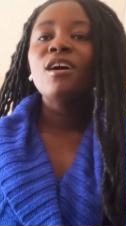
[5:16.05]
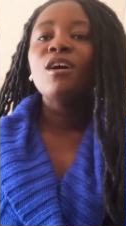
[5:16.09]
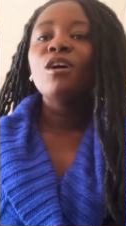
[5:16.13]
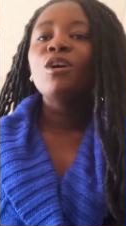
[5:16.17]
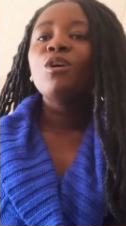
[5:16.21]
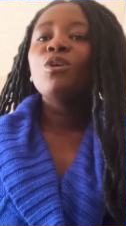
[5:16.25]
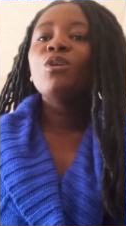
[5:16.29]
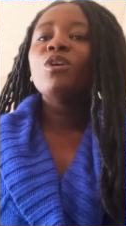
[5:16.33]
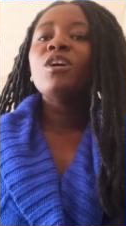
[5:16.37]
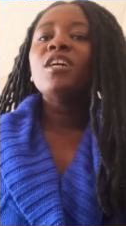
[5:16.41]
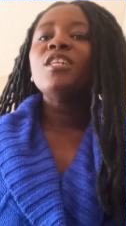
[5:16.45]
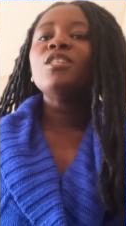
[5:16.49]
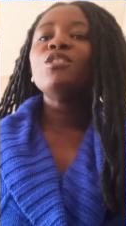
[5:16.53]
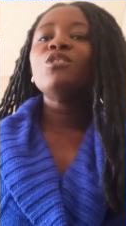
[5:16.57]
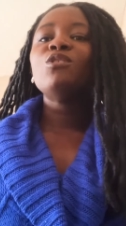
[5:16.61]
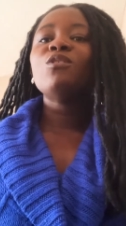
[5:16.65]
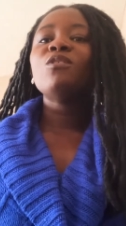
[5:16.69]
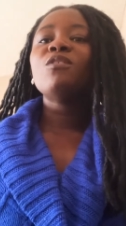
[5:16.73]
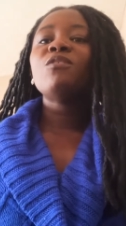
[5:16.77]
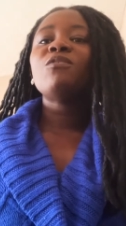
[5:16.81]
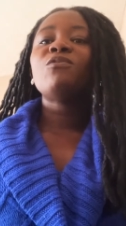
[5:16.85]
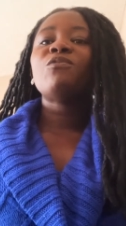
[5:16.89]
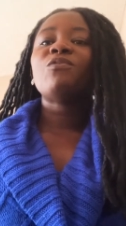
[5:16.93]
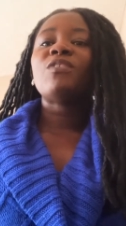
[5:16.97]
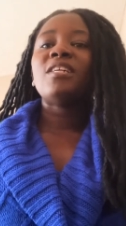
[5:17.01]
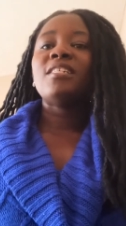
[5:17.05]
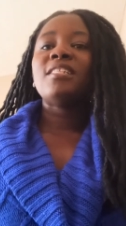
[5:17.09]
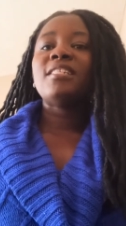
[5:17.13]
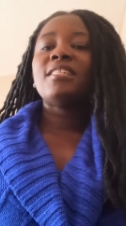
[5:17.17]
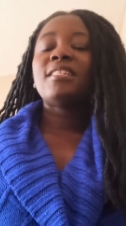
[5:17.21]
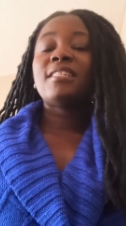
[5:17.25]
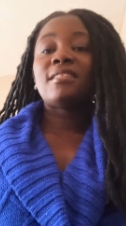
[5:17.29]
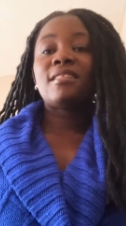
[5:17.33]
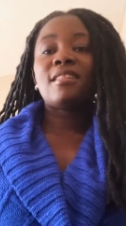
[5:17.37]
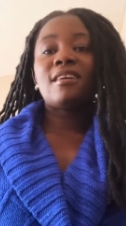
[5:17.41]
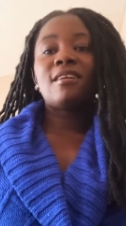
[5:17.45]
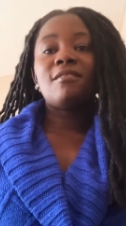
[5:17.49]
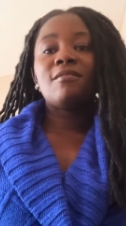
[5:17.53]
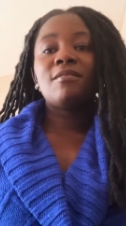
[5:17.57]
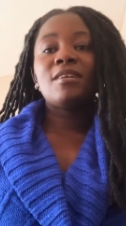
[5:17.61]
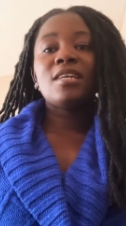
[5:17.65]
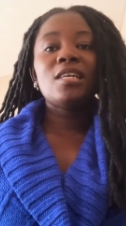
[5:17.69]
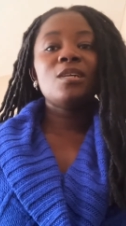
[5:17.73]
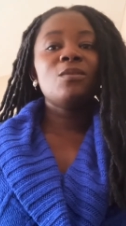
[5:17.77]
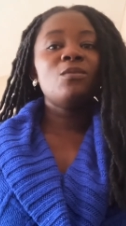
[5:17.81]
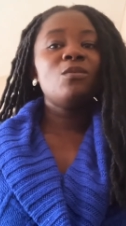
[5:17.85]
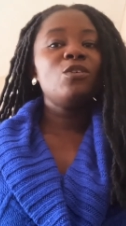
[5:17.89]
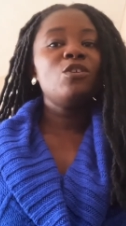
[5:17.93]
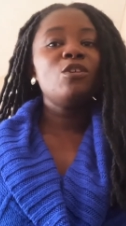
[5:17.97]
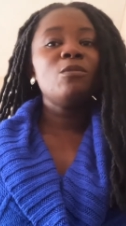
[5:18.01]
Go and do fun stuff
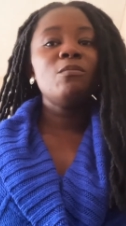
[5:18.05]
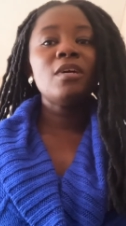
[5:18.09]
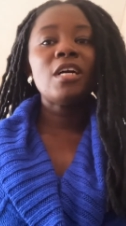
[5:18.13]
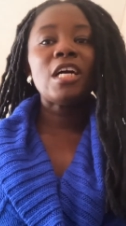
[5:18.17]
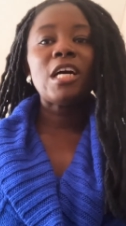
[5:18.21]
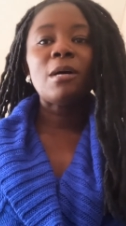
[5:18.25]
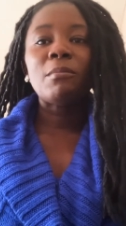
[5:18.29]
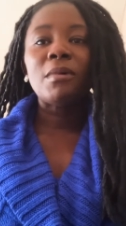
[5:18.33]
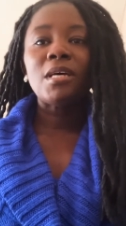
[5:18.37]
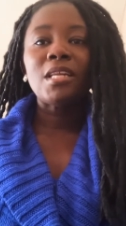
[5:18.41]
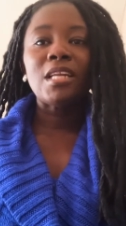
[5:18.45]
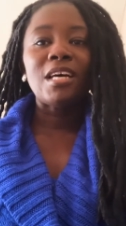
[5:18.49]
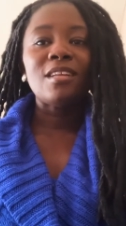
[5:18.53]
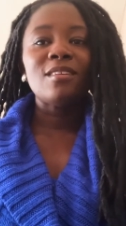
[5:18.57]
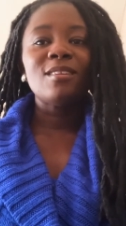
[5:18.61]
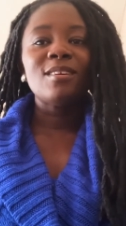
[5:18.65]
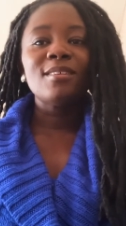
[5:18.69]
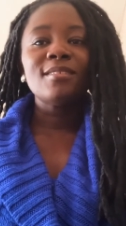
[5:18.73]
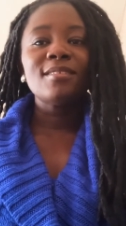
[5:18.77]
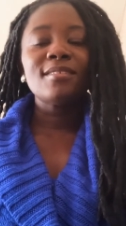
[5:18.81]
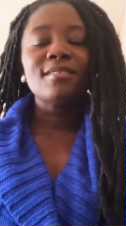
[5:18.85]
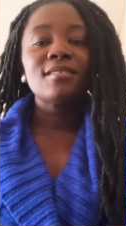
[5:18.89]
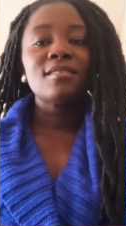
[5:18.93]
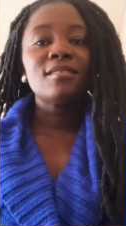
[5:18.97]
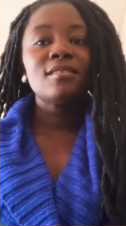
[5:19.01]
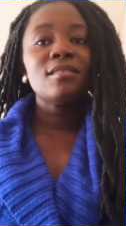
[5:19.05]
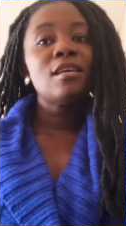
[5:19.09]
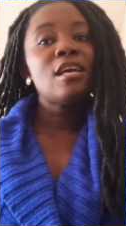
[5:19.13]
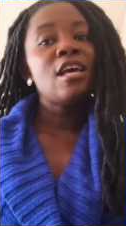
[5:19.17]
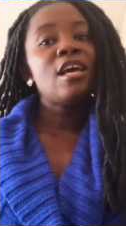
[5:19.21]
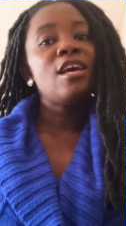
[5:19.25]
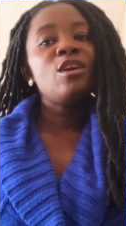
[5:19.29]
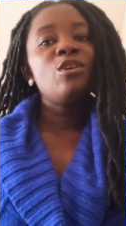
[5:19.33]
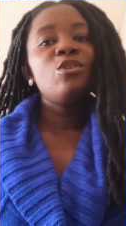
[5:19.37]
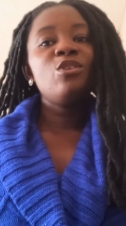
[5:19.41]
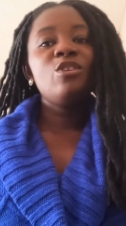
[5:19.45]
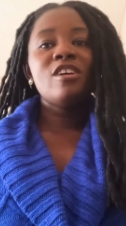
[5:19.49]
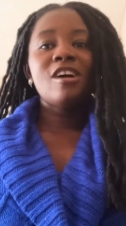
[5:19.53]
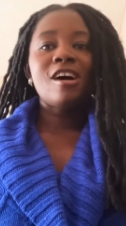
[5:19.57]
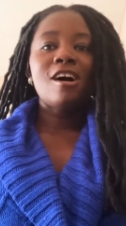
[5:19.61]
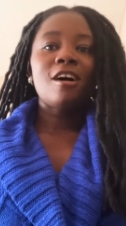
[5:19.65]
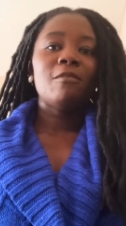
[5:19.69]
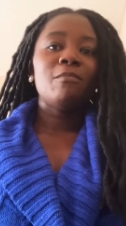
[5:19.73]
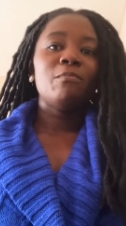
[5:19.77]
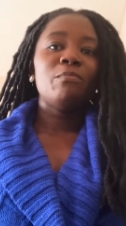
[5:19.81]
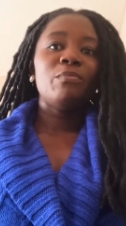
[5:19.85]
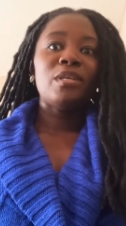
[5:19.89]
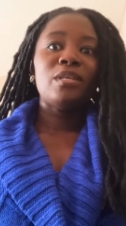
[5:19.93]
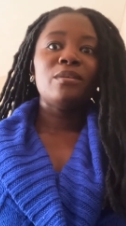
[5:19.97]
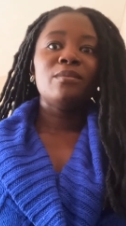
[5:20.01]
because when you become an adult, you
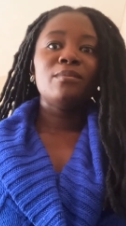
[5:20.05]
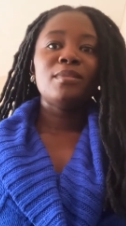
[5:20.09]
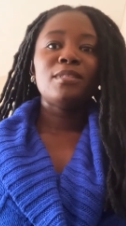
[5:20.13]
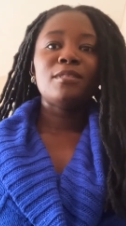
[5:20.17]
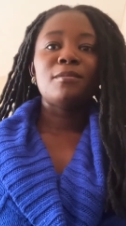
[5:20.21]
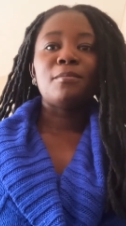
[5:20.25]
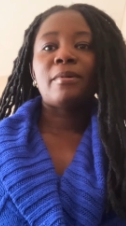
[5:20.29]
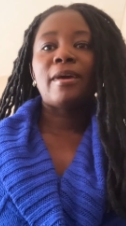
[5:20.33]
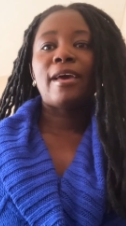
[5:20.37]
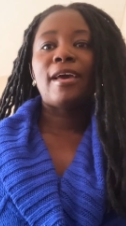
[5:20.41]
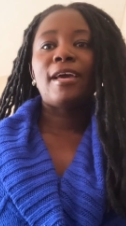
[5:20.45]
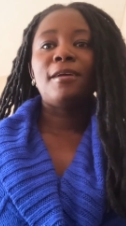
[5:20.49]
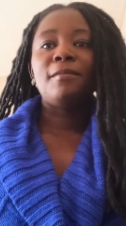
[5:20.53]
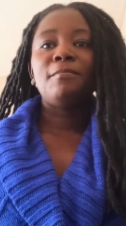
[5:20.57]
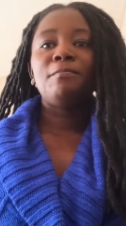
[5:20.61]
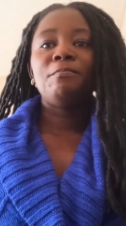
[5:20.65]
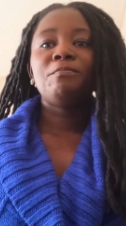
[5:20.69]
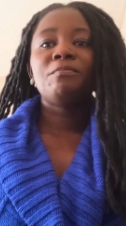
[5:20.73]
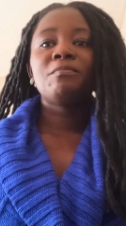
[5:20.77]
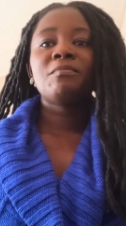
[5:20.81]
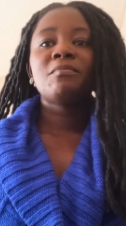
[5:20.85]
have bills to pay.